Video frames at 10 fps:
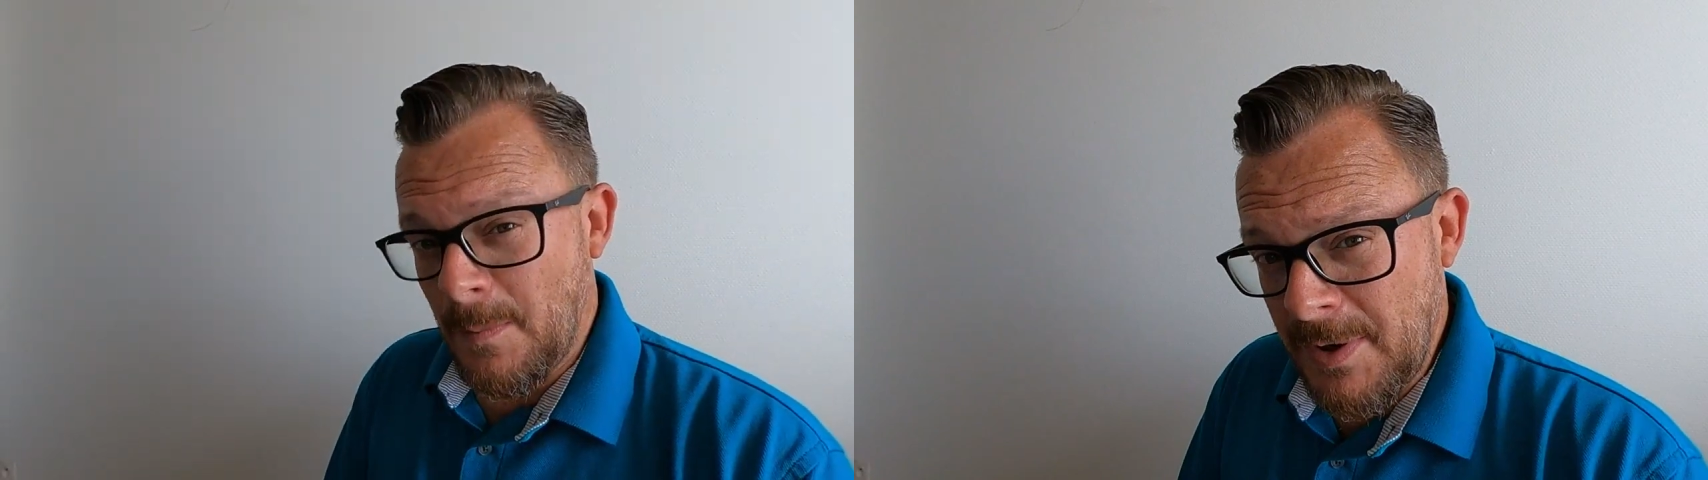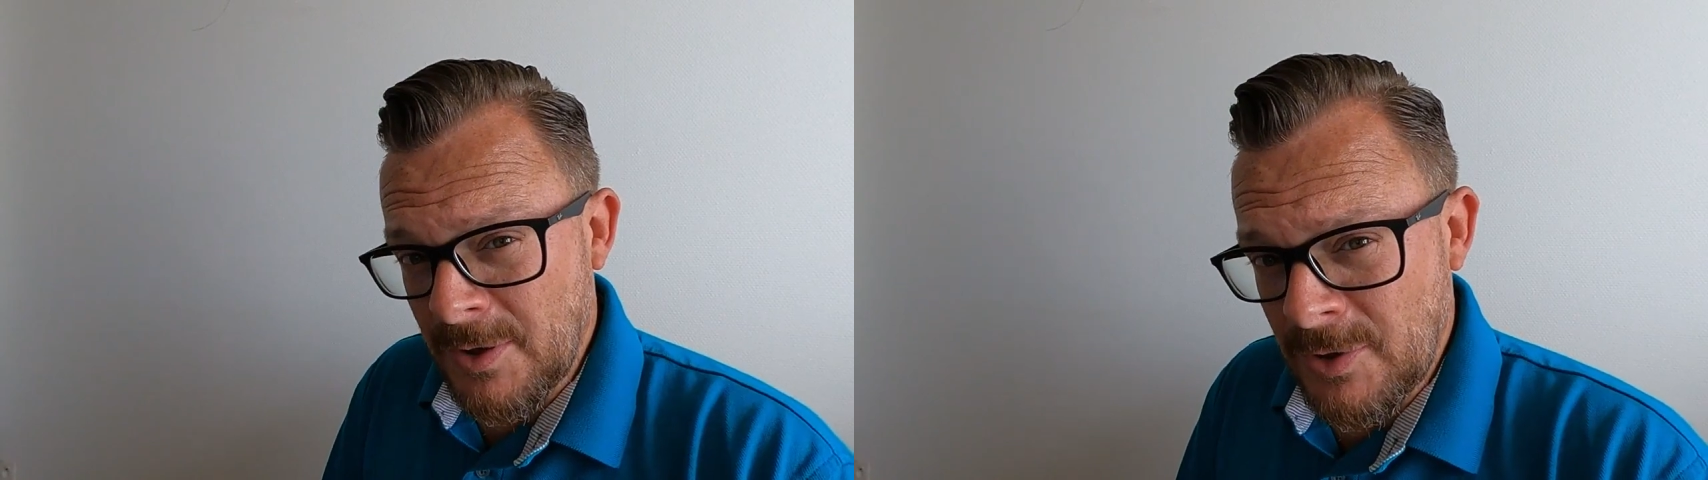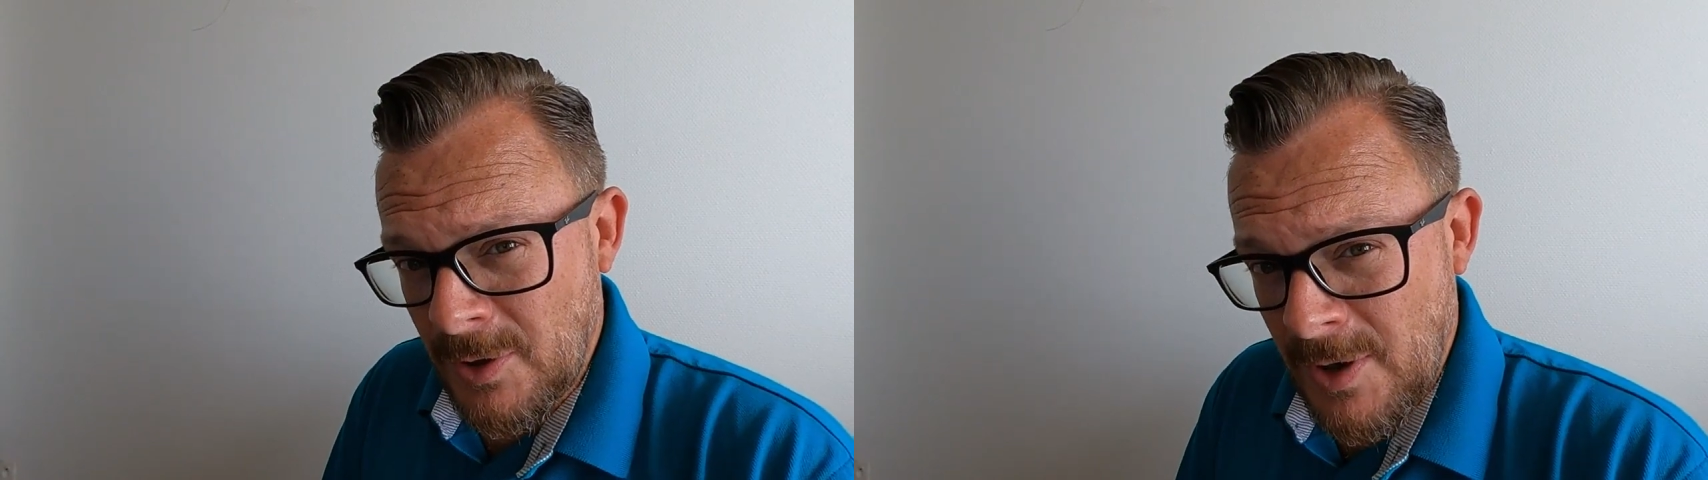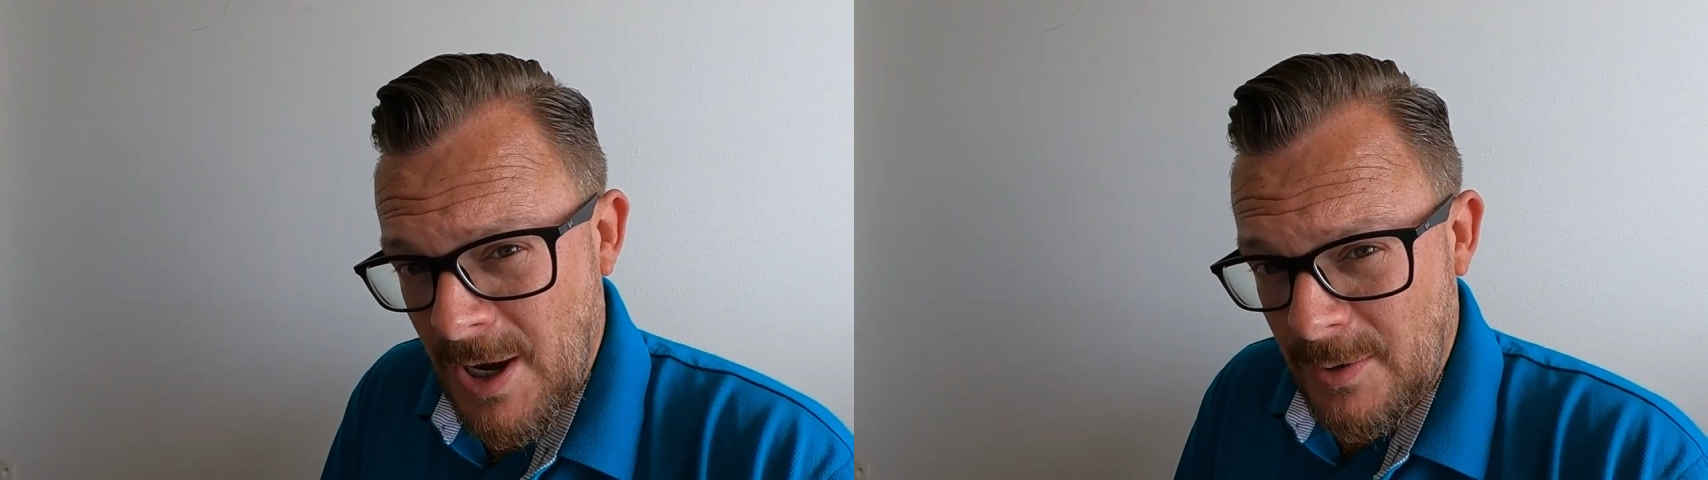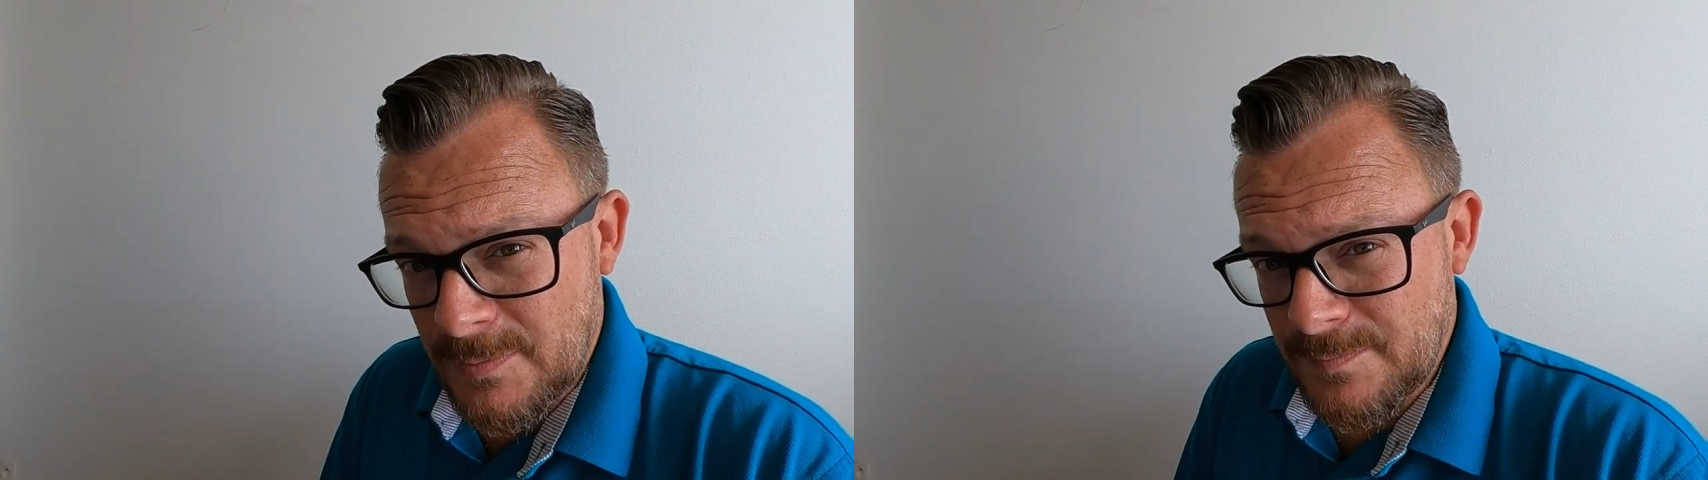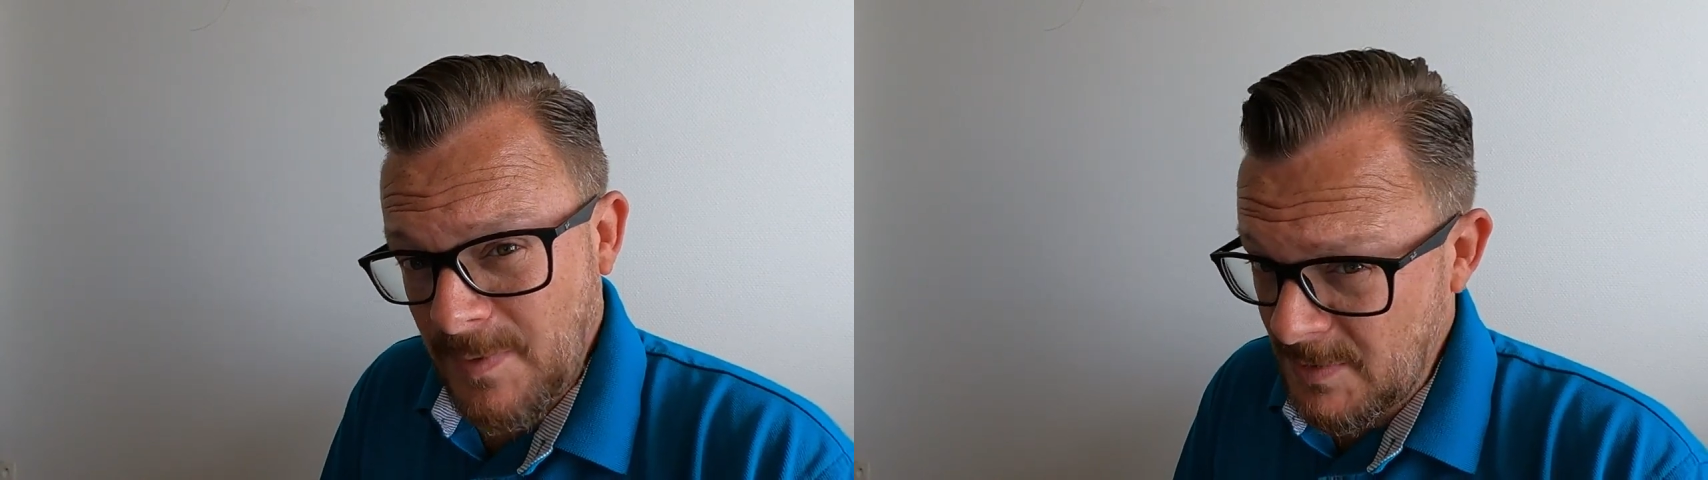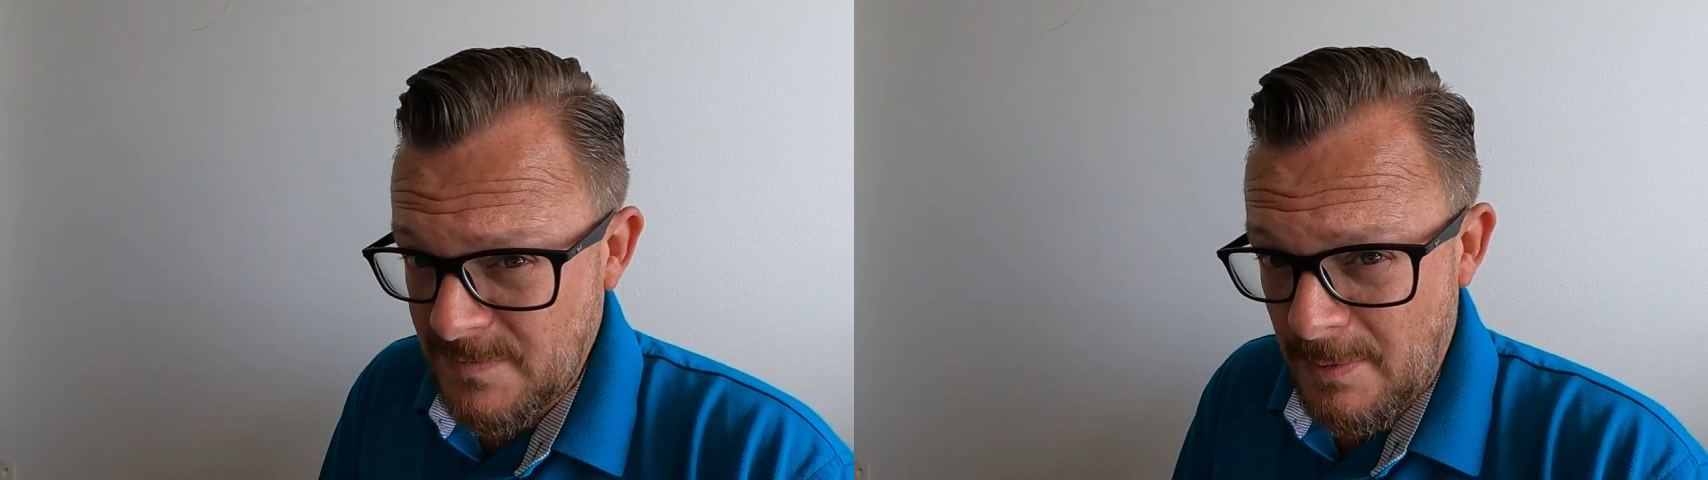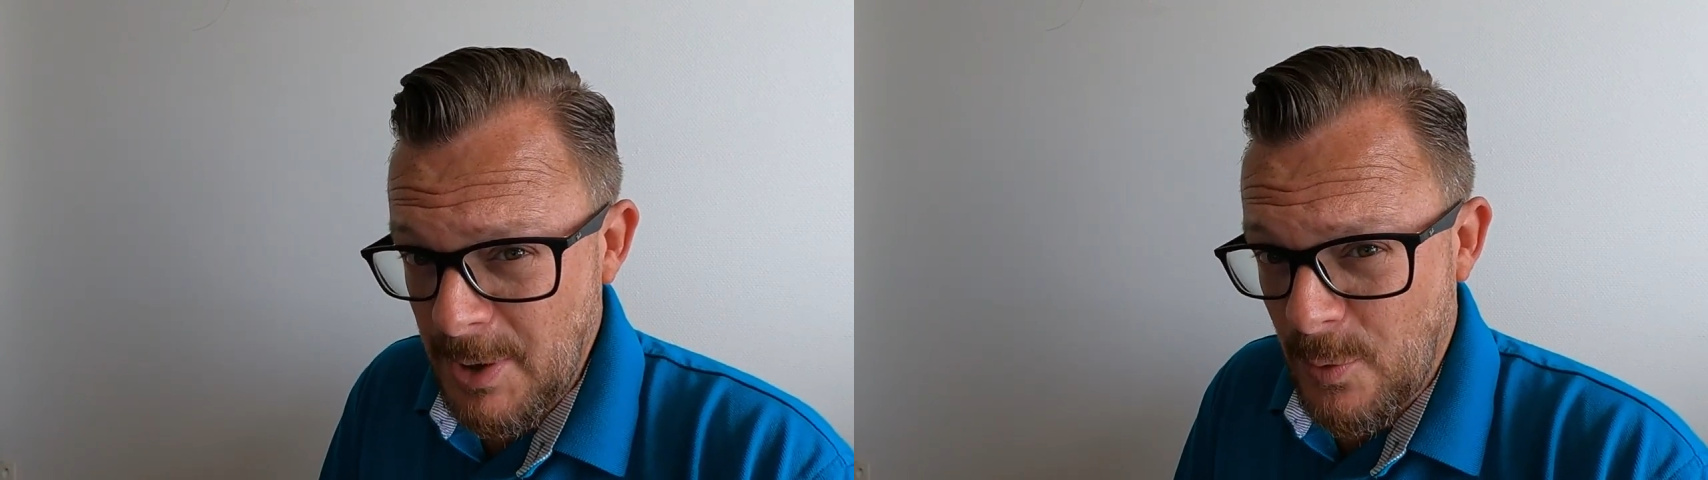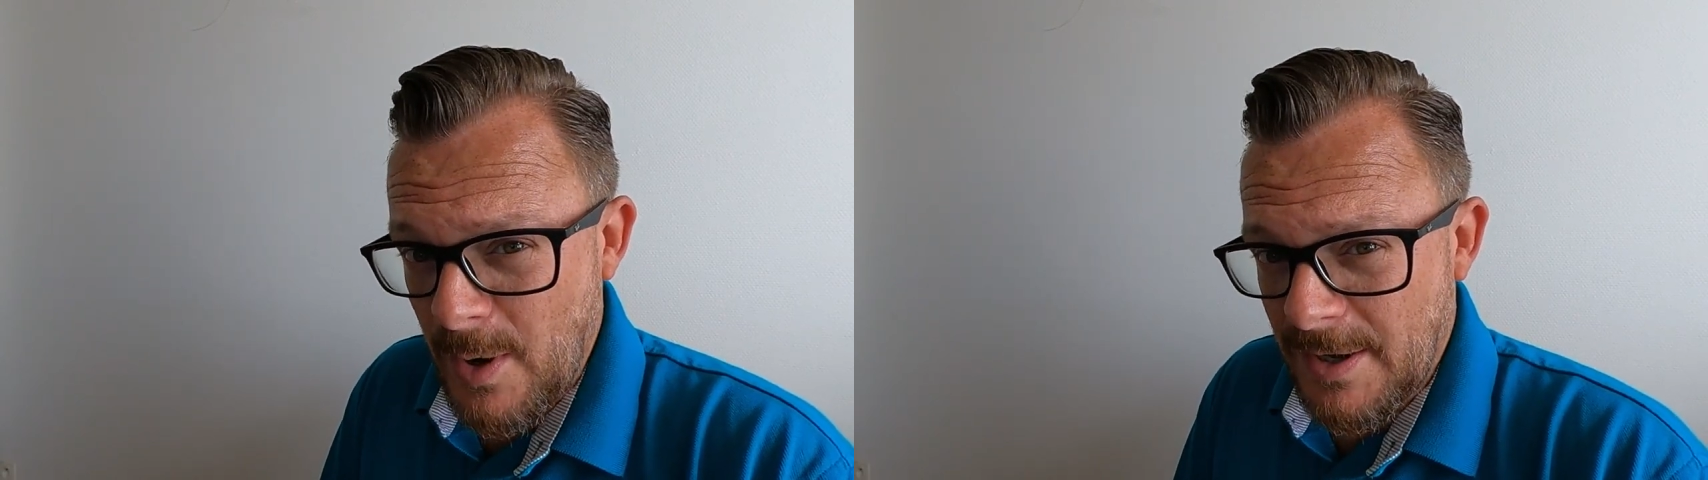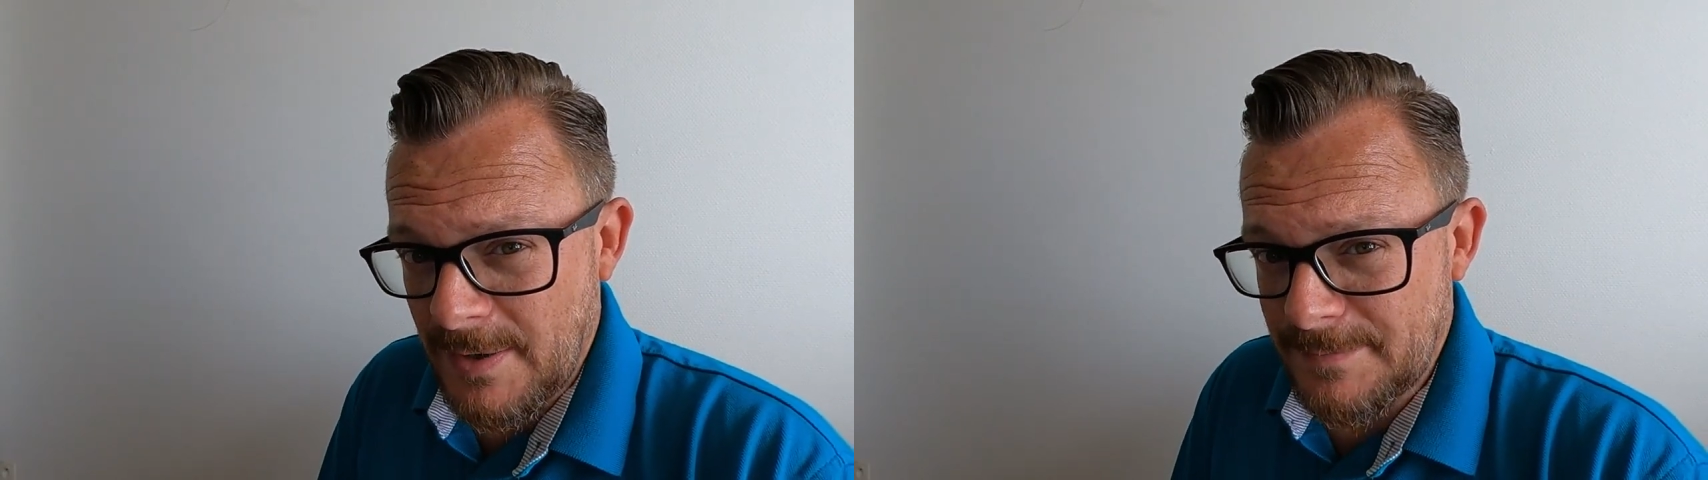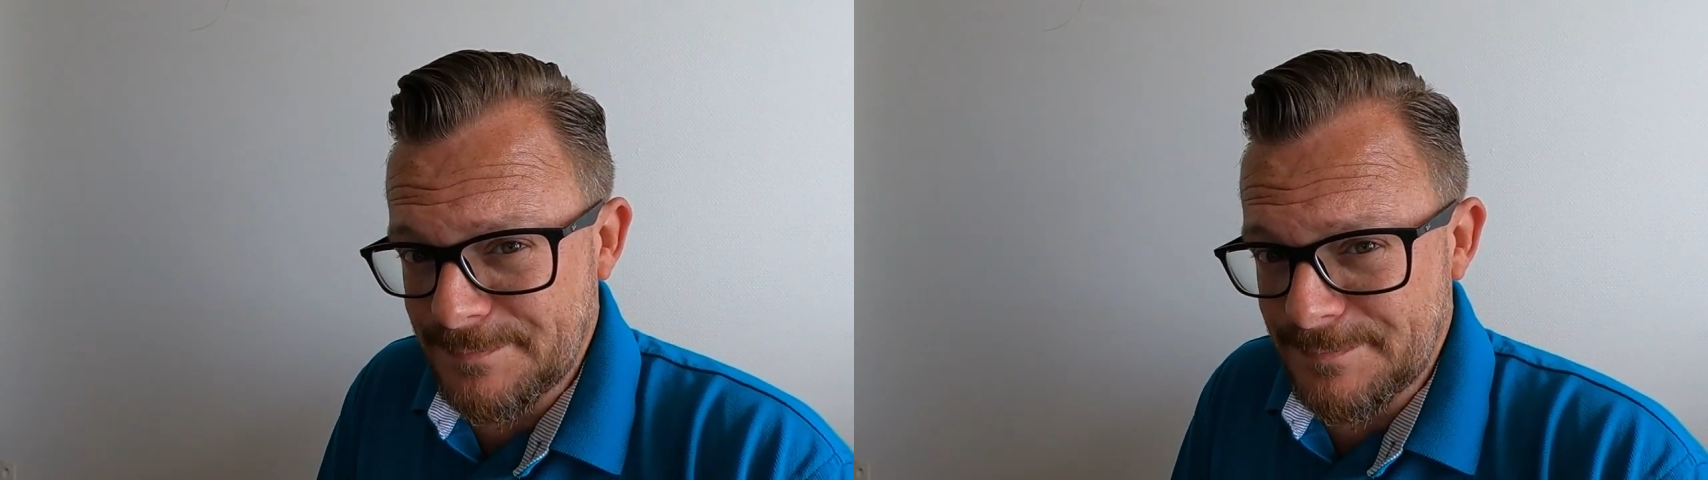Be on the lookout, it's very quick.